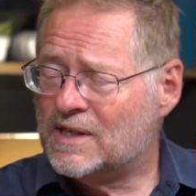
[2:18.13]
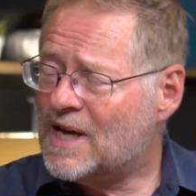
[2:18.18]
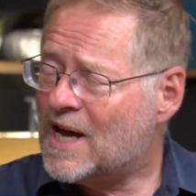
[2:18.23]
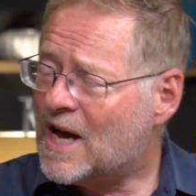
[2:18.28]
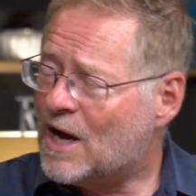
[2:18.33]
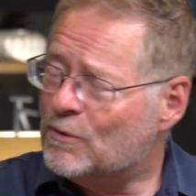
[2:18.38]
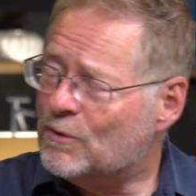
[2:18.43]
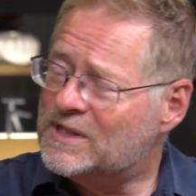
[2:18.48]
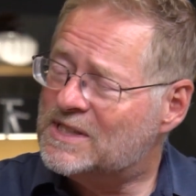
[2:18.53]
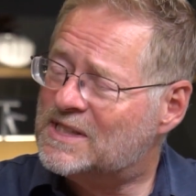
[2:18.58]

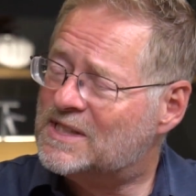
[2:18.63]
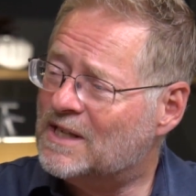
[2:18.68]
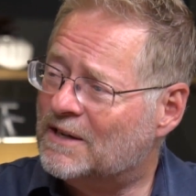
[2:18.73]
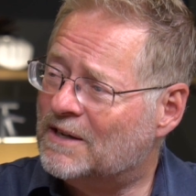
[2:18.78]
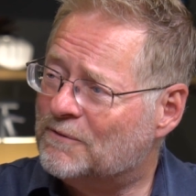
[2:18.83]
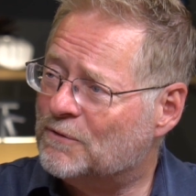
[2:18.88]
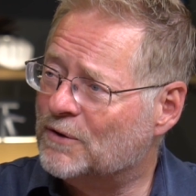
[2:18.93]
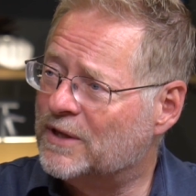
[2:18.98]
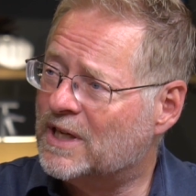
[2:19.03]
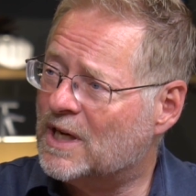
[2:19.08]
How is
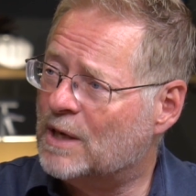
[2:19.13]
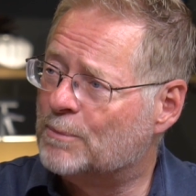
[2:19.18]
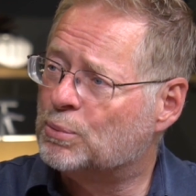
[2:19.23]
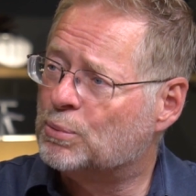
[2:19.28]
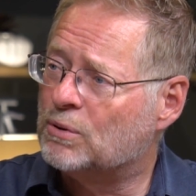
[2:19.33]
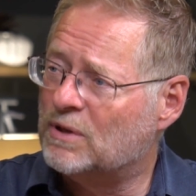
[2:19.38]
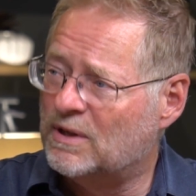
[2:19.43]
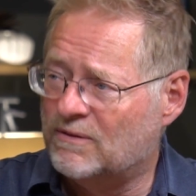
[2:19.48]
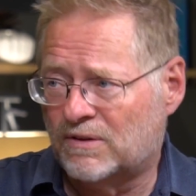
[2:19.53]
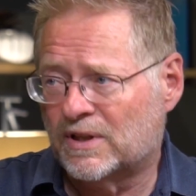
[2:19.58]
suffering a
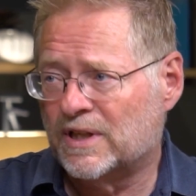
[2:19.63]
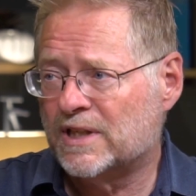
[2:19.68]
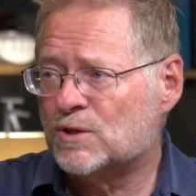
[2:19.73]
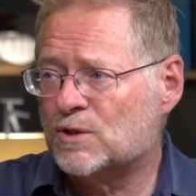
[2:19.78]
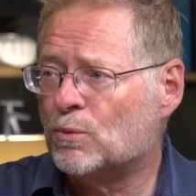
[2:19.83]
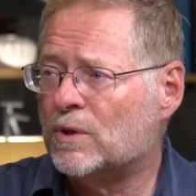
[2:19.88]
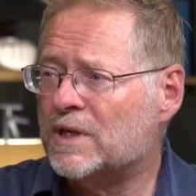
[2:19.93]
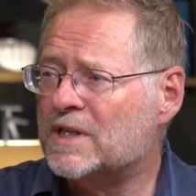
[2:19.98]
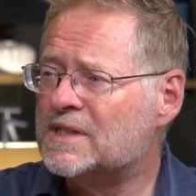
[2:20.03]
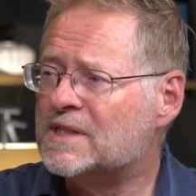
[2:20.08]

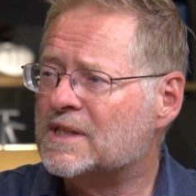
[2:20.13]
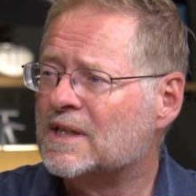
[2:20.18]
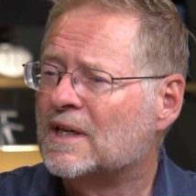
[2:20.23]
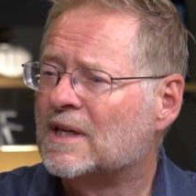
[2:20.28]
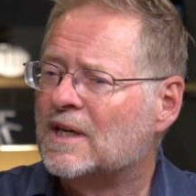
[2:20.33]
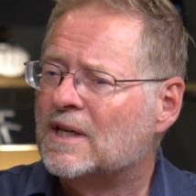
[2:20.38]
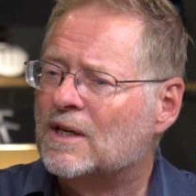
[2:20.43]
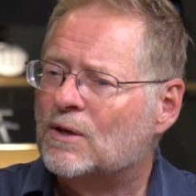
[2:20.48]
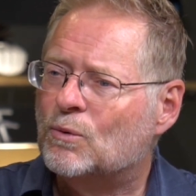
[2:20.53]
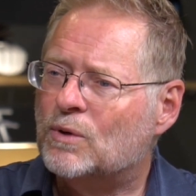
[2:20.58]
privilege? What is
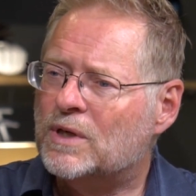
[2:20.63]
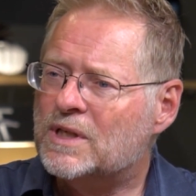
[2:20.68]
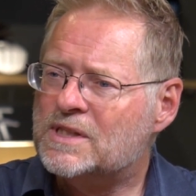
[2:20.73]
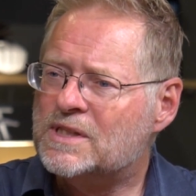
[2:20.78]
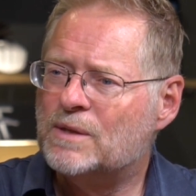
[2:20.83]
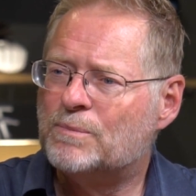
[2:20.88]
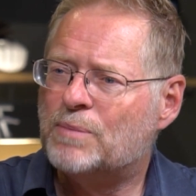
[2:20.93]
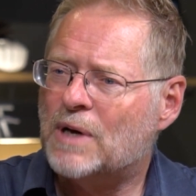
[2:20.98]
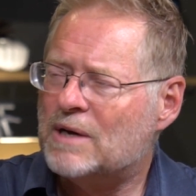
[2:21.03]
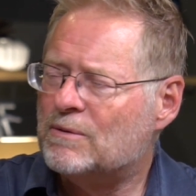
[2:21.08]
what
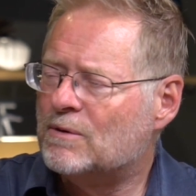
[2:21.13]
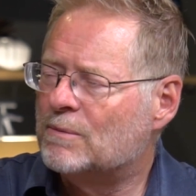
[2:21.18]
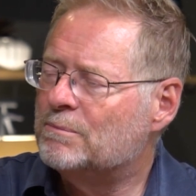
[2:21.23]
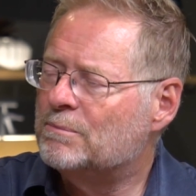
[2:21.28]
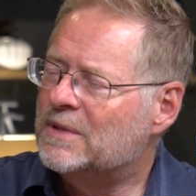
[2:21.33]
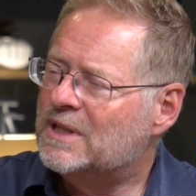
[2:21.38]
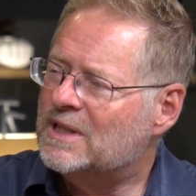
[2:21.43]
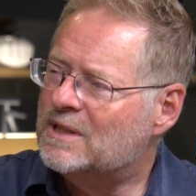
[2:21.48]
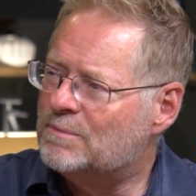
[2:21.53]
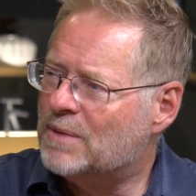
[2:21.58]
does the Bible
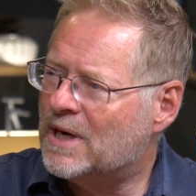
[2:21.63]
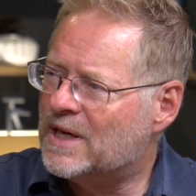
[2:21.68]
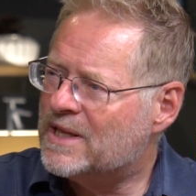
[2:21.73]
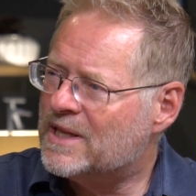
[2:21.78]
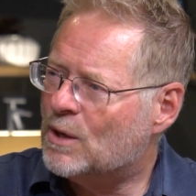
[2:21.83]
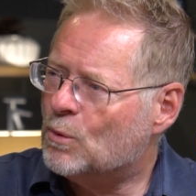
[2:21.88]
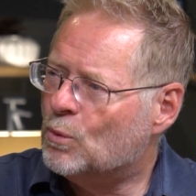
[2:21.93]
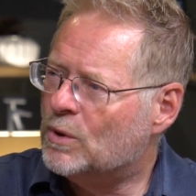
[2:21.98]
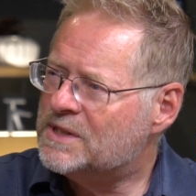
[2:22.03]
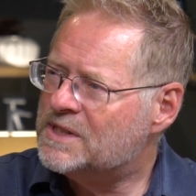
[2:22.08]
mean by
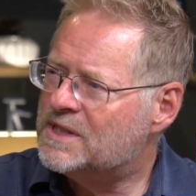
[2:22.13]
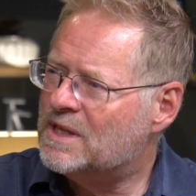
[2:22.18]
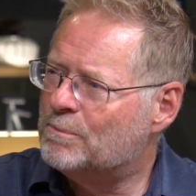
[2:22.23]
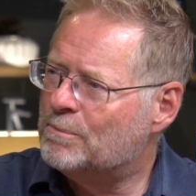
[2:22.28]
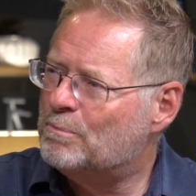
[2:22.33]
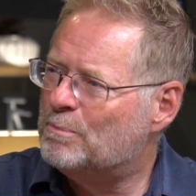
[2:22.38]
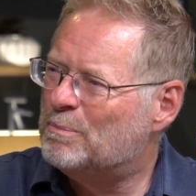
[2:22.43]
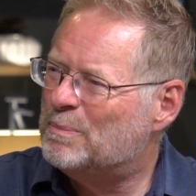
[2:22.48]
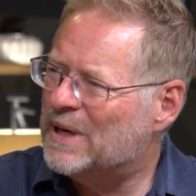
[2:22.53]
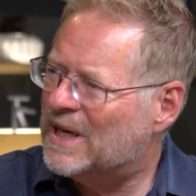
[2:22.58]
that? What's the
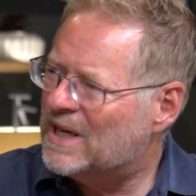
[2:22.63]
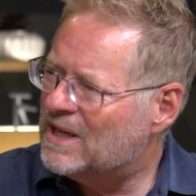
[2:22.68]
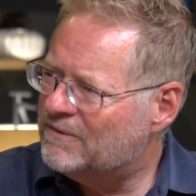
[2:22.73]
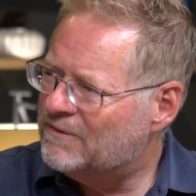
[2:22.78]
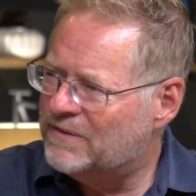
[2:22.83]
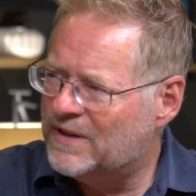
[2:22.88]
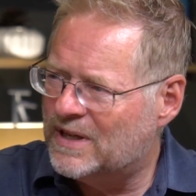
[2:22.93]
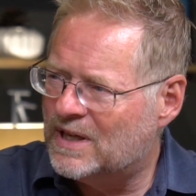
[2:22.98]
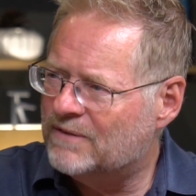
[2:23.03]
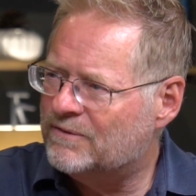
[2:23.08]

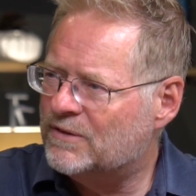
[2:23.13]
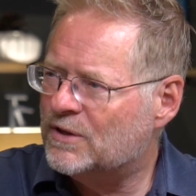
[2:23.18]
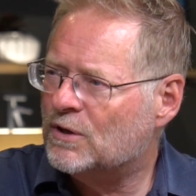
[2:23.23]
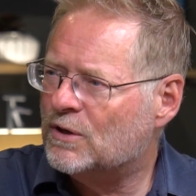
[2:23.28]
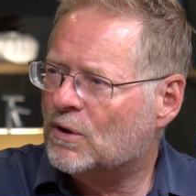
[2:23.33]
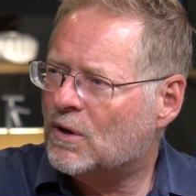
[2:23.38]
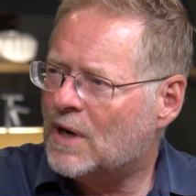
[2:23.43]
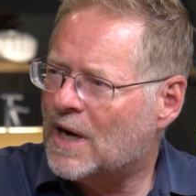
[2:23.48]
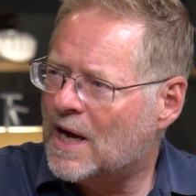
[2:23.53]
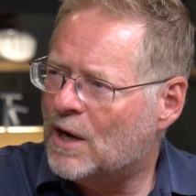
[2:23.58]
benefit of it,
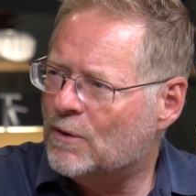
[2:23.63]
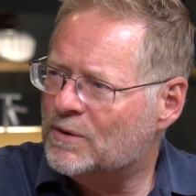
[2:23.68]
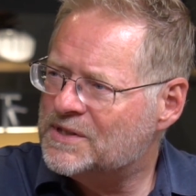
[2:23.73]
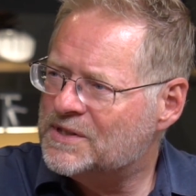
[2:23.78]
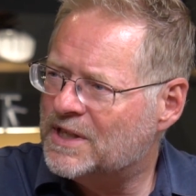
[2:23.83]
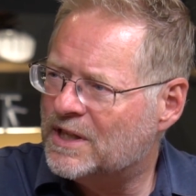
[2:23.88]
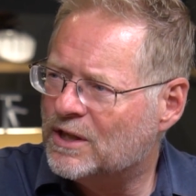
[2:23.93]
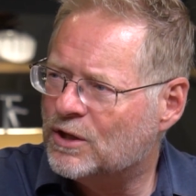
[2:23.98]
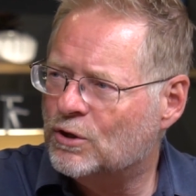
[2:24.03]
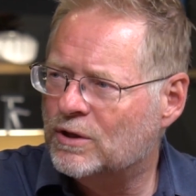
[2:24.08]
or how
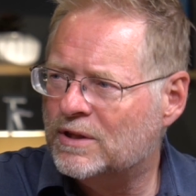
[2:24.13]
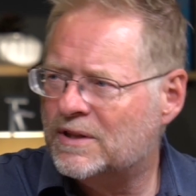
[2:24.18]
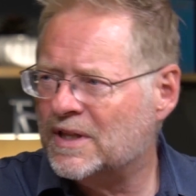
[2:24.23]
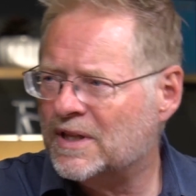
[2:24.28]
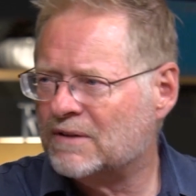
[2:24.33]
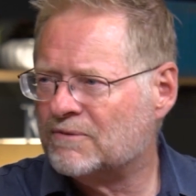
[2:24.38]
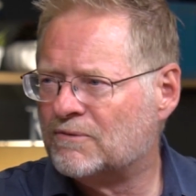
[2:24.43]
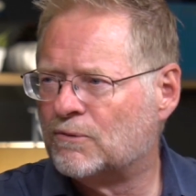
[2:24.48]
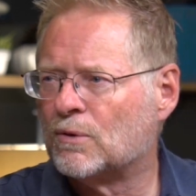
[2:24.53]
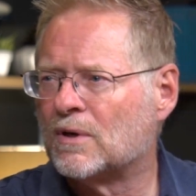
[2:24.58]
is it a good
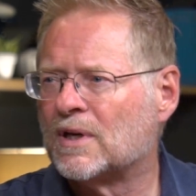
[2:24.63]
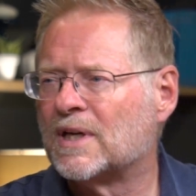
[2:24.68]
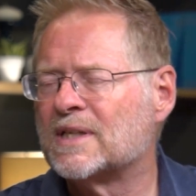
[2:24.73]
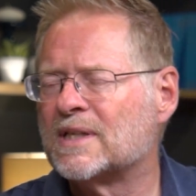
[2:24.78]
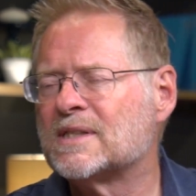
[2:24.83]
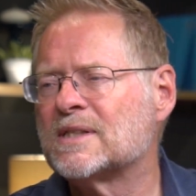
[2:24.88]
thing for